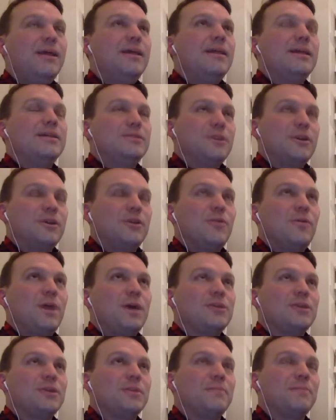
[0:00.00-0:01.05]
That's a good
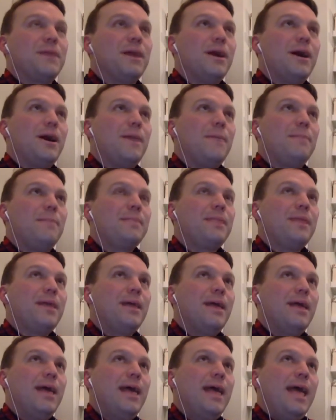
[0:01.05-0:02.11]
question.
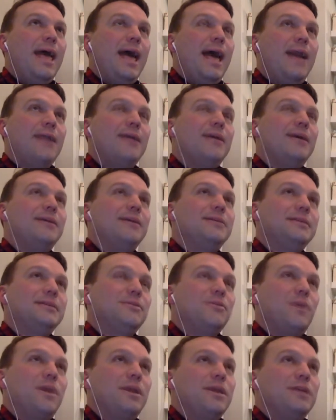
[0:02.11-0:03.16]
And it's
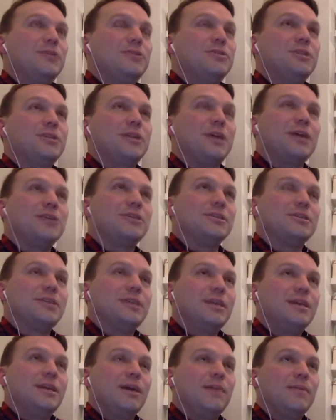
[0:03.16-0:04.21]
quite interesting to actually see
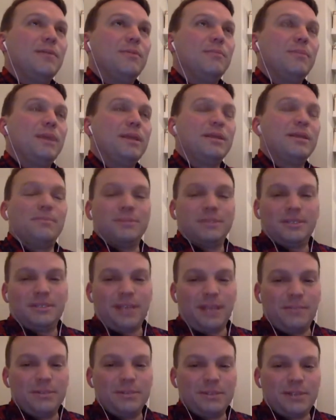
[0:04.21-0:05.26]
government making the
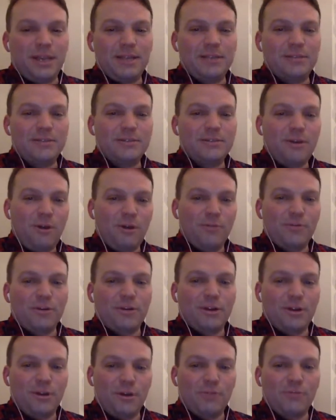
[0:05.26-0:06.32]
same mistakes over and
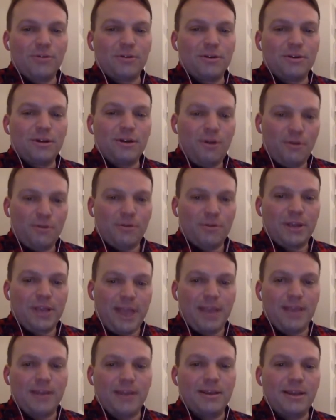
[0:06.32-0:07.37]
over and over
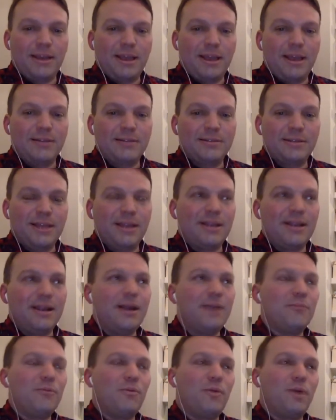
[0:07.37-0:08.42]
again. And I
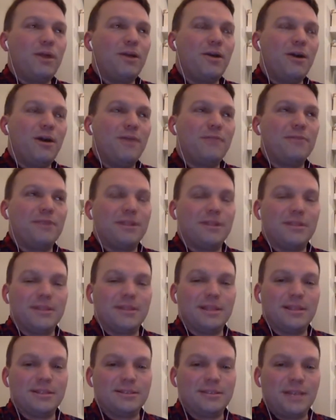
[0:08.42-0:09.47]
am quite confident
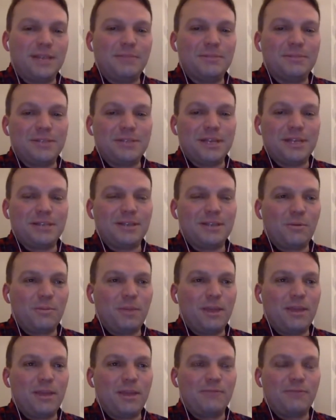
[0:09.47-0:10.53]
that the same mistakes that were
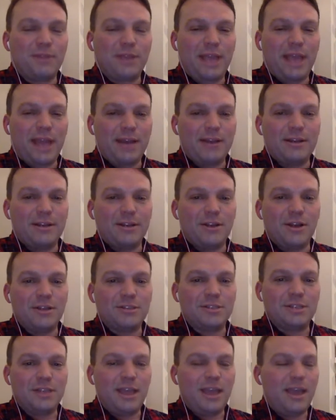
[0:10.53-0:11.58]
made for
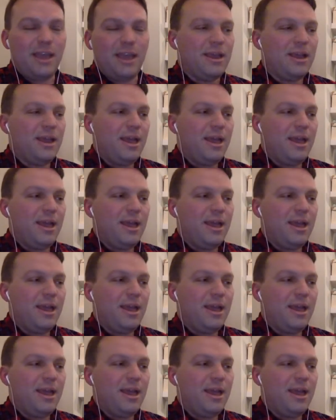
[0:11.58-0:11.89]
Canada.ca